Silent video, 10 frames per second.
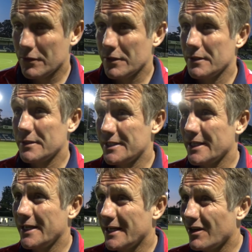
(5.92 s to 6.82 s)
a
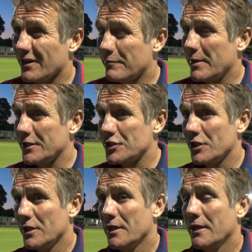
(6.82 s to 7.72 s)
sticky kind of pitch.
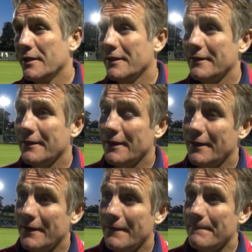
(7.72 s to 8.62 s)

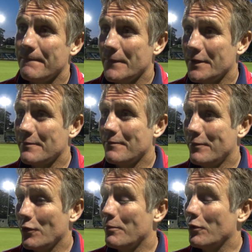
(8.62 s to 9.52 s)
We
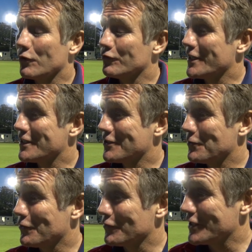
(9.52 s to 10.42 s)
put the ball at risk
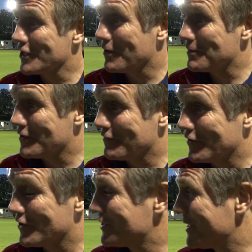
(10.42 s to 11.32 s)
two or three times in the
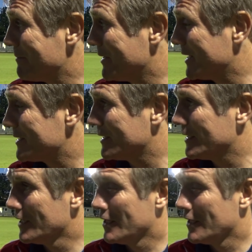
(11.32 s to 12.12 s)
first 10 minutes, and